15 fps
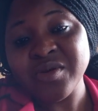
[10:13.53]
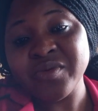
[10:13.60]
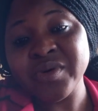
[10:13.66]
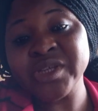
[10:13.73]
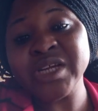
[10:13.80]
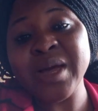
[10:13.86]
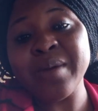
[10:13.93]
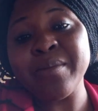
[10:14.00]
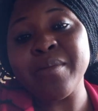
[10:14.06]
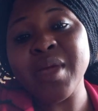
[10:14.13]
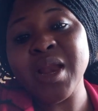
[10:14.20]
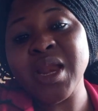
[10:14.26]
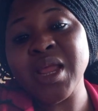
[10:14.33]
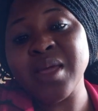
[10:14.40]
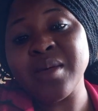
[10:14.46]
which are
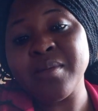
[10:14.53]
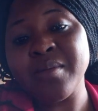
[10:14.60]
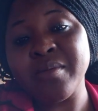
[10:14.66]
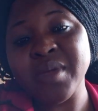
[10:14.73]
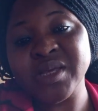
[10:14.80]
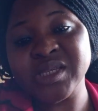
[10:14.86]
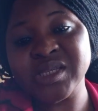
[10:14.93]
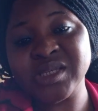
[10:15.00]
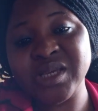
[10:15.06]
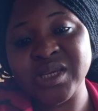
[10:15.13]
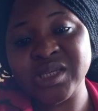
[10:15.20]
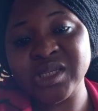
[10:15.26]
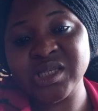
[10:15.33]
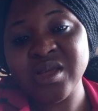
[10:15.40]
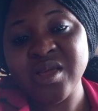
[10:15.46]
merely
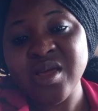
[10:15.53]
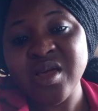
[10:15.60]
mistakes.